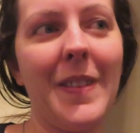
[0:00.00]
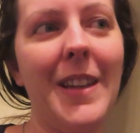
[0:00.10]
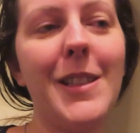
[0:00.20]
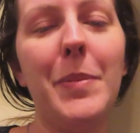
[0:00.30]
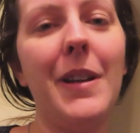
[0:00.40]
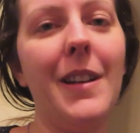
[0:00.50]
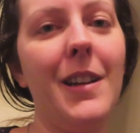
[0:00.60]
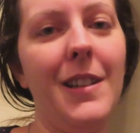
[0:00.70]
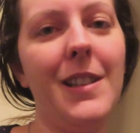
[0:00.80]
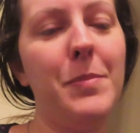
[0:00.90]
it's been
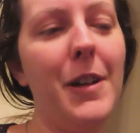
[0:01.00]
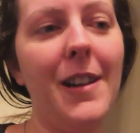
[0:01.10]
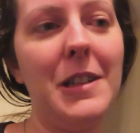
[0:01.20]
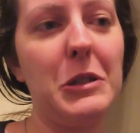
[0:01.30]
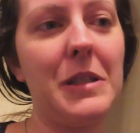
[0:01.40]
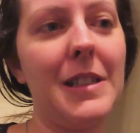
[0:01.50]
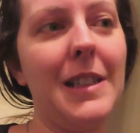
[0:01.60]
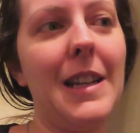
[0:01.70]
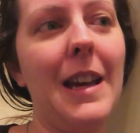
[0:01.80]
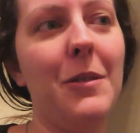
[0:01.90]
an
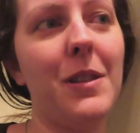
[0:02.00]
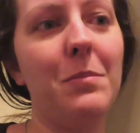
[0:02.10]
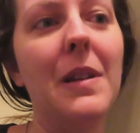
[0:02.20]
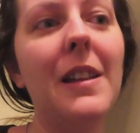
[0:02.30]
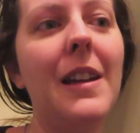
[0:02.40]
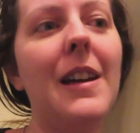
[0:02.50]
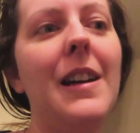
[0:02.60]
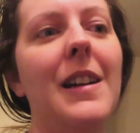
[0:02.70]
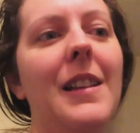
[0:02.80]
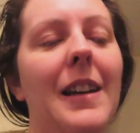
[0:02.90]
interesting day with Amelia.